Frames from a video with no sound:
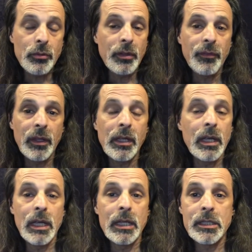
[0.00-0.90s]
sort of thing
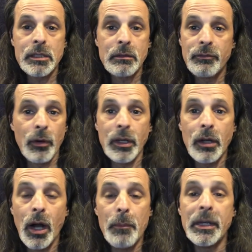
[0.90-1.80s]
is very
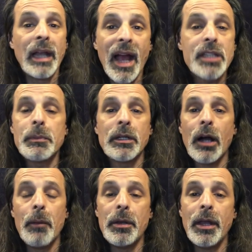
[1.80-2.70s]
common and has been
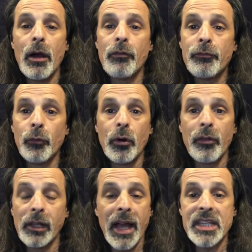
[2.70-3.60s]
common now for
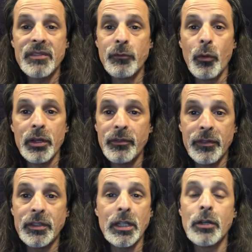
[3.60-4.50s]
the last 40,
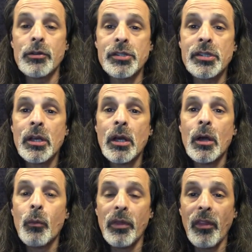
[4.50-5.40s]
50 years
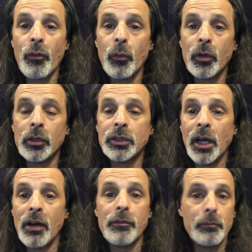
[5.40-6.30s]
within the world
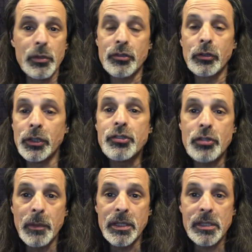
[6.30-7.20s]
of musical
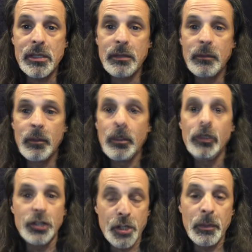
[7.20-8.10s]
instruments.
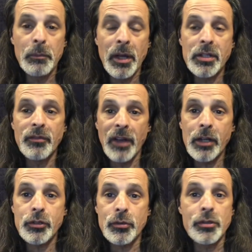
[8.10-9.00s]
Legitimate
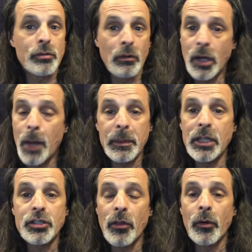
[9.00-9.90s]
manufacturers copy
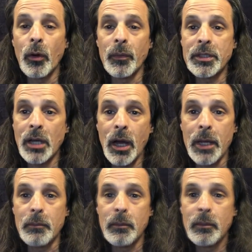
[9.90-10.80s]
each other all the time.